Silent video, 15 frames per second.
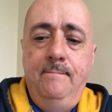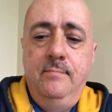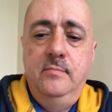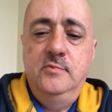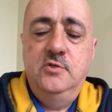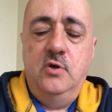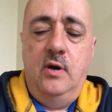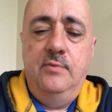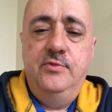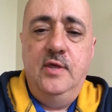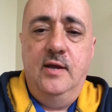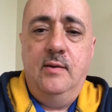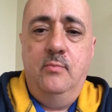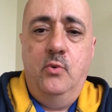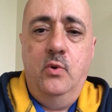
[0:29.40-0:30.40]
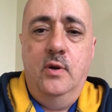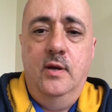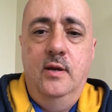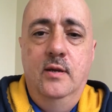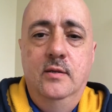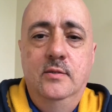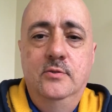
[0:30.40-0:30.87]
So I think I'm going to
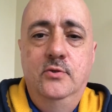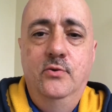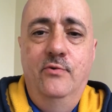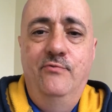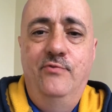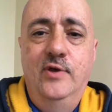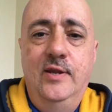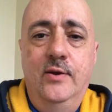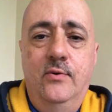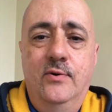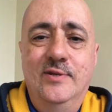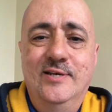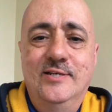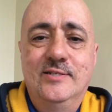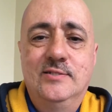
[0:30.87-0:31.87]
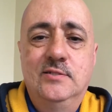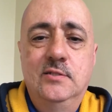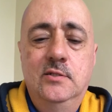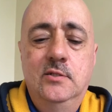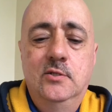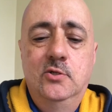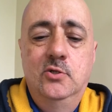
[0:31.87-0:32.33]
do a video on this
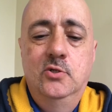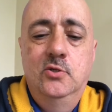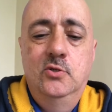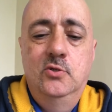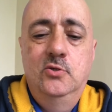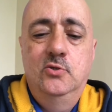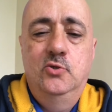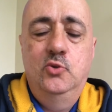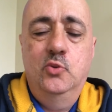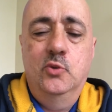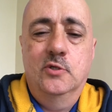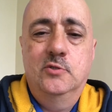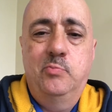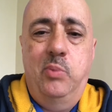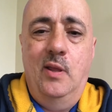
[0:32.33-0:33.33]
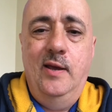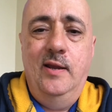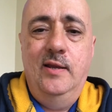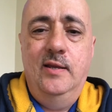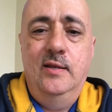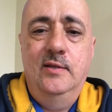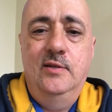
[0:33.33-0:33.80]
to explain
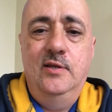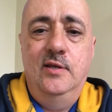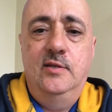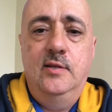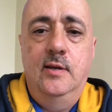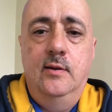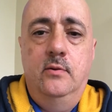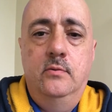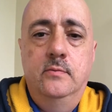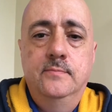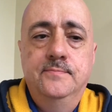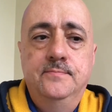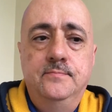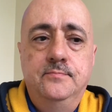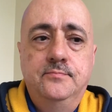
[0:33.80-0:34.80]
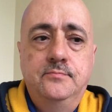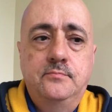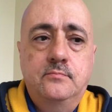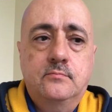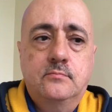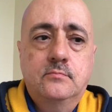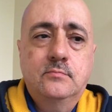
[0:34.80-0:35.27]
it in detail
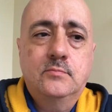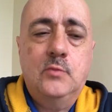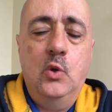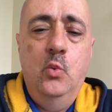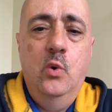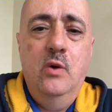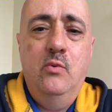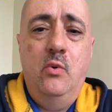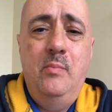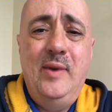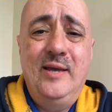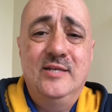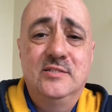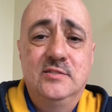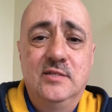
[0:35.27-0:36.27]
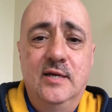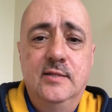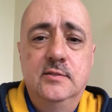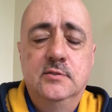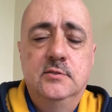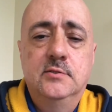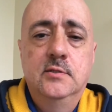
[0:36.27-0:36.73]
where it will make
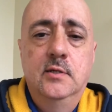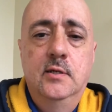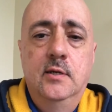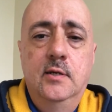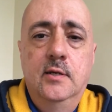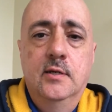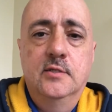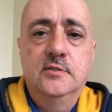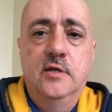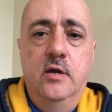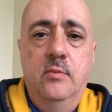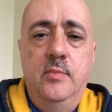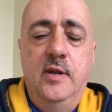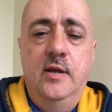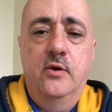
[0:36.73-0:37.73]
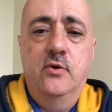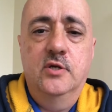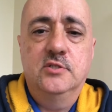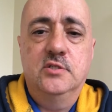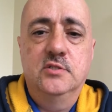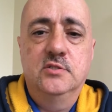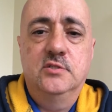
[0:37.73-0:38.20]
sense. Because I hear many
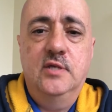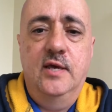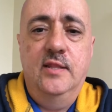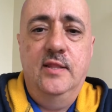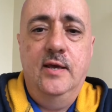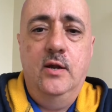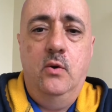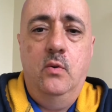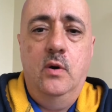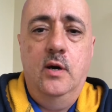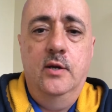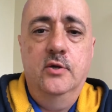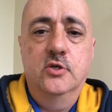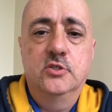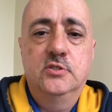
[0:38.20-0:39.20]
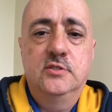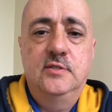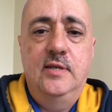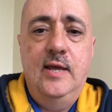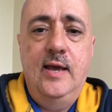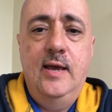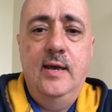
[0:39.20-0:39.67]
Christians say they don't
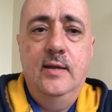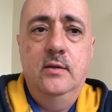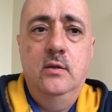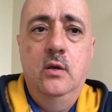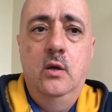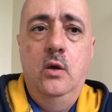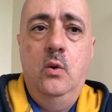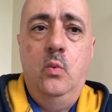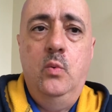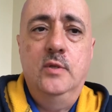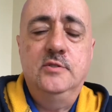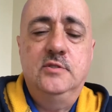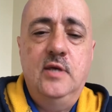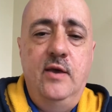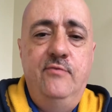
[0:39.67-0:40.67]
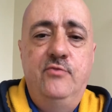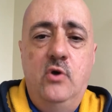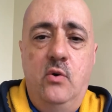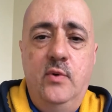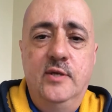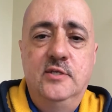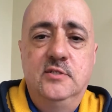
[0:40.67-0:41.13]
understand once saved,
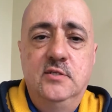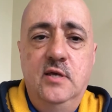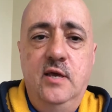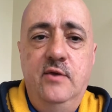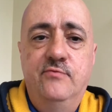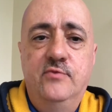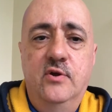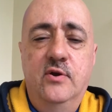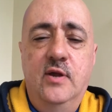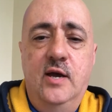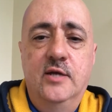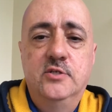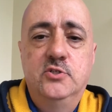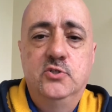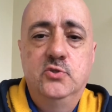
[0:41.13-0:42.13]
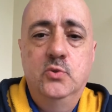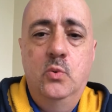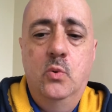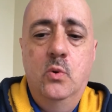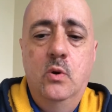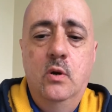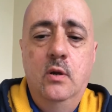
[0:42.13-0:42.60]
always saved. They're not
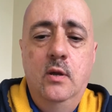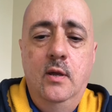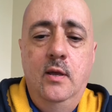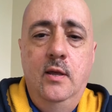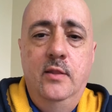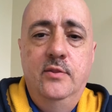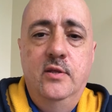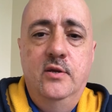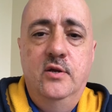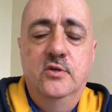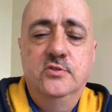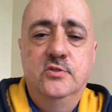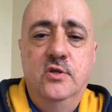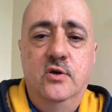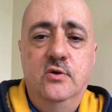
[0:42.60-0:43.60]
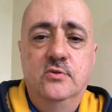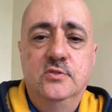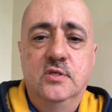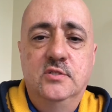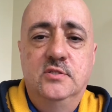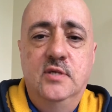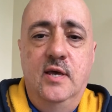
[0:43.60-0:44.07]
sure. Then there's those that
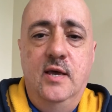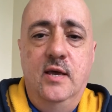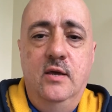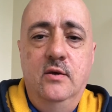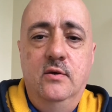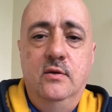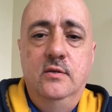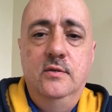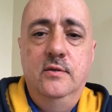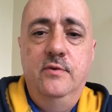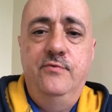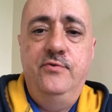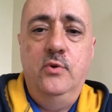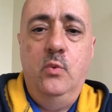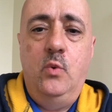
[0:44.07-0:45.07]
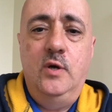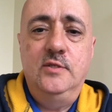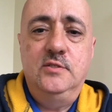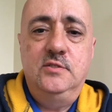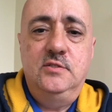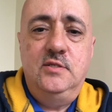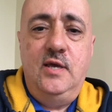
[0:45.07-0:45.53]
say if you're once
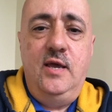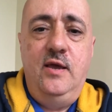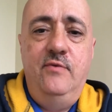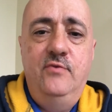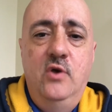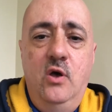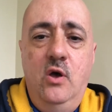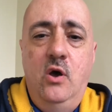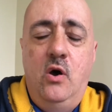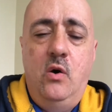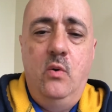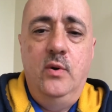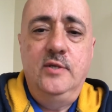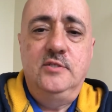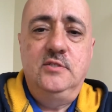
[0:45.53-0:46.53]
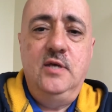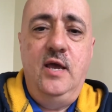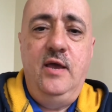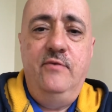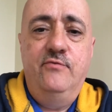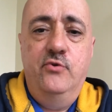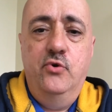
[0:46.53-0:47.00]
saved, always
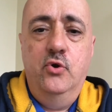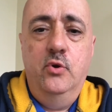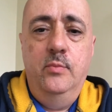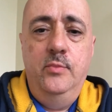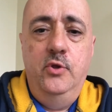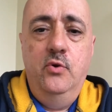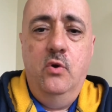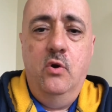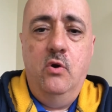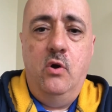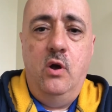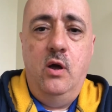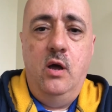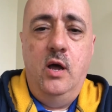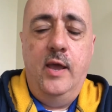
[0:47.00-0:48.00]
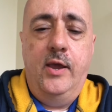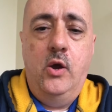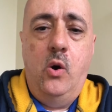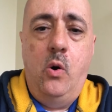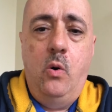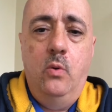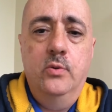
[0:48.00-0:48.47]
saved group, you are a
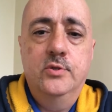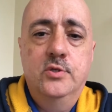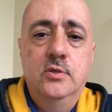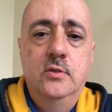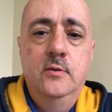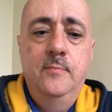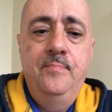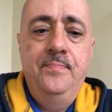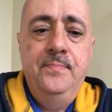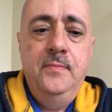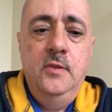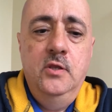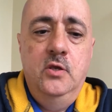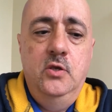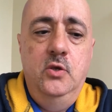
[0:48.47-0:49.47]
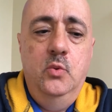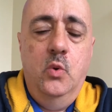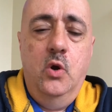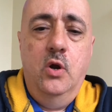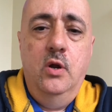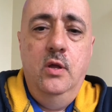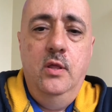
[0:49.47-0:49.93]
cult. You
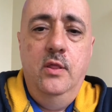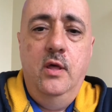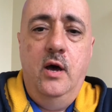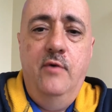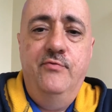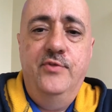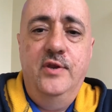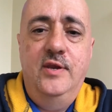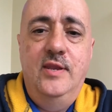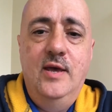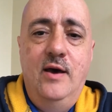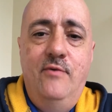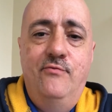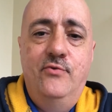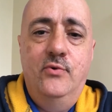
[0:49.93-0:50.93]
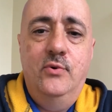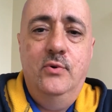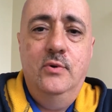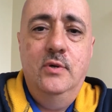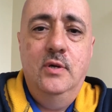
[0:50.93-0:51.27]
are of the devil.